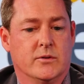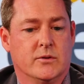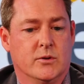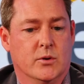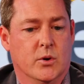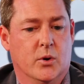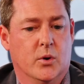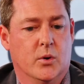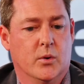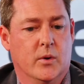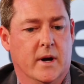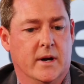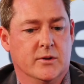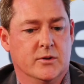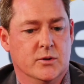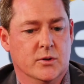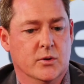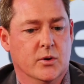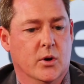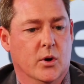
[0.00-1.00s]
So
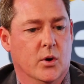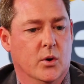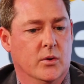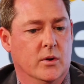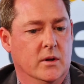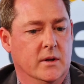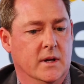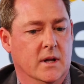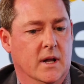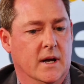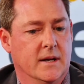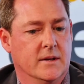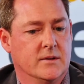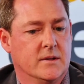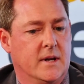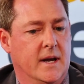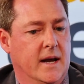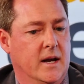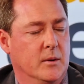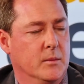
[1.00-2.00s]
as you know, the
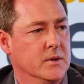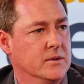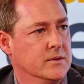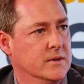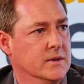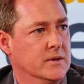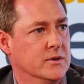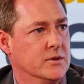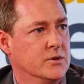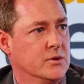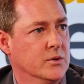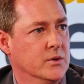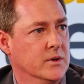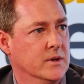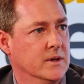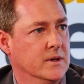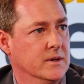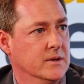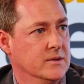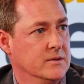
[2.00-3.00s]
legalized cannabis
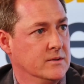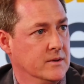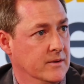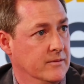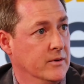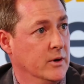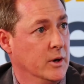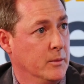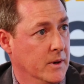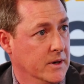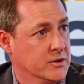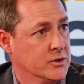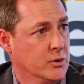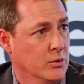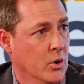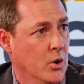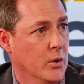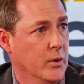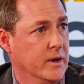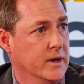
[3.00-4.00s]
industry is very much
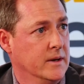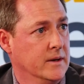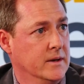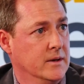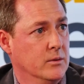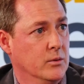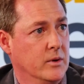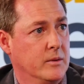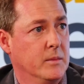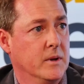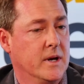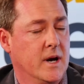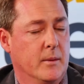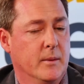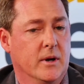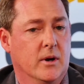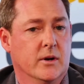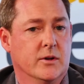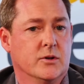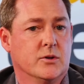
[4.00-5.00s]
growing. It will be
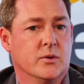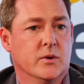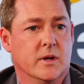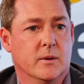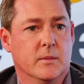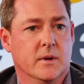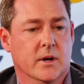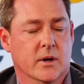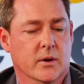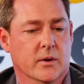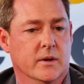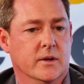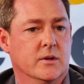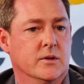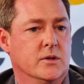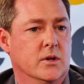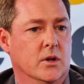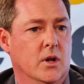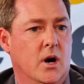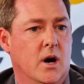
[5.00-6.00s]
coming on stream here in
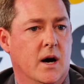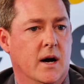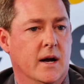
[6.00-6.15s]
July.